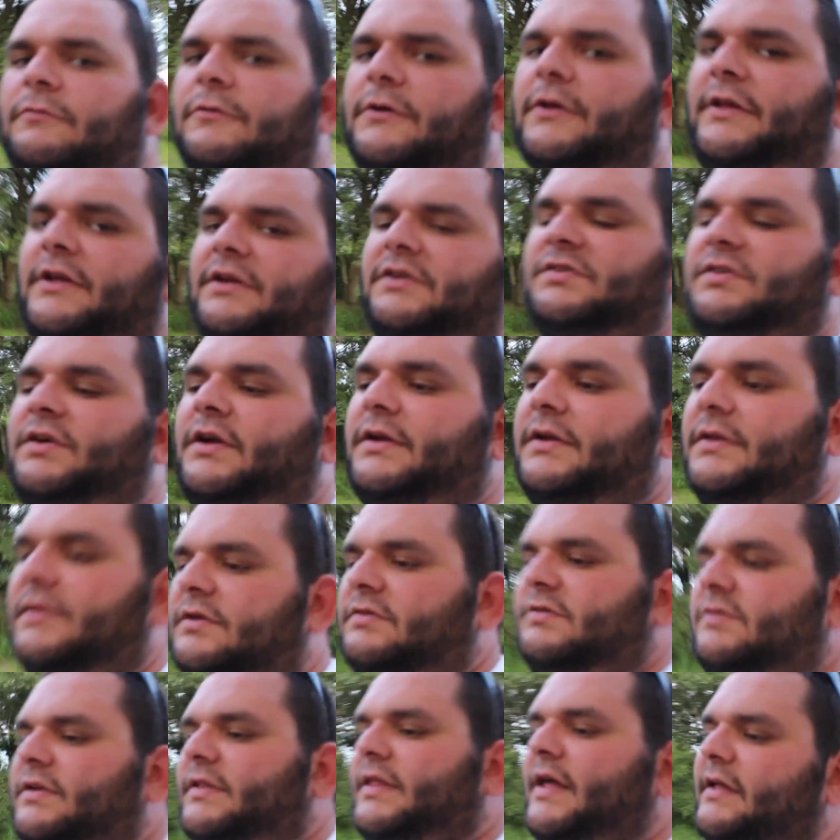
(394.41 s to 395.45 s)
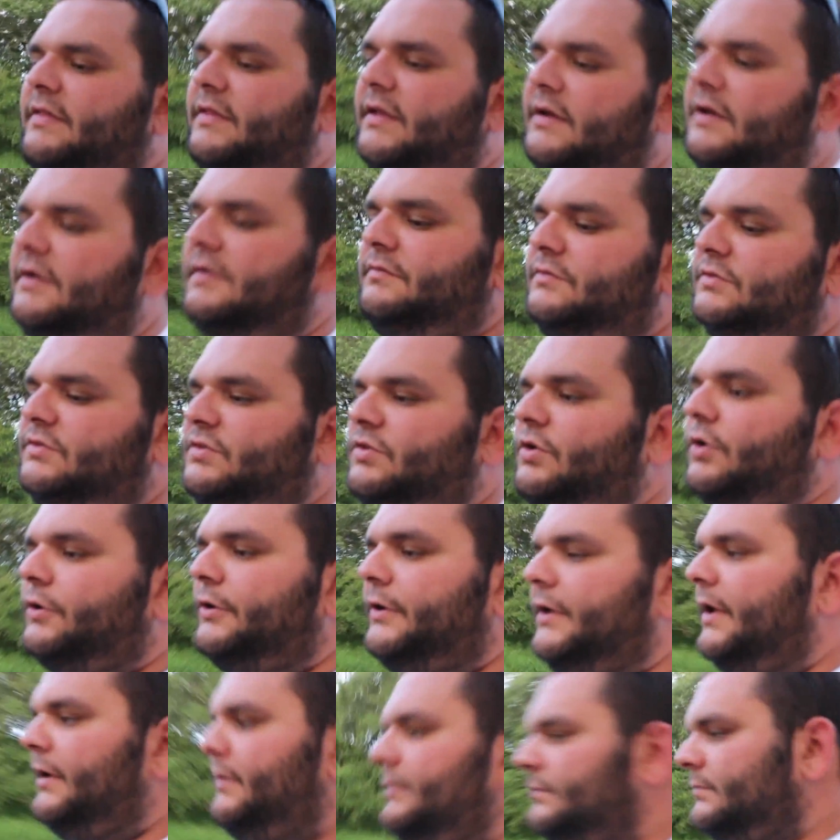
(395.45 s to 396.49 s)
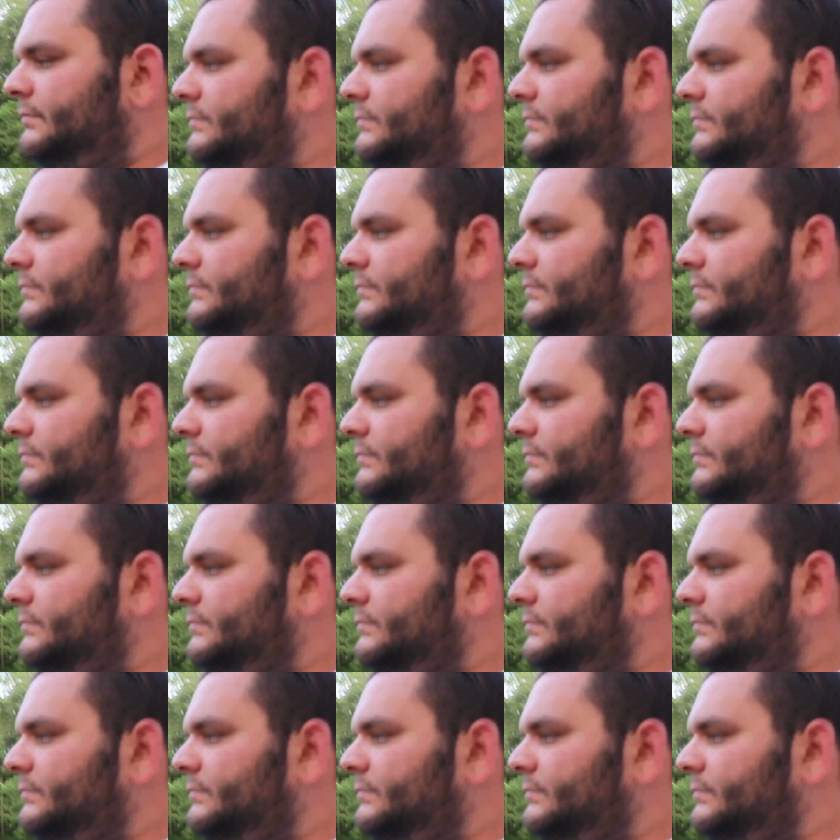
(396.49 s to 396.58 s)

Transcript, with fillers: really excited to see that. They didn't even start yet.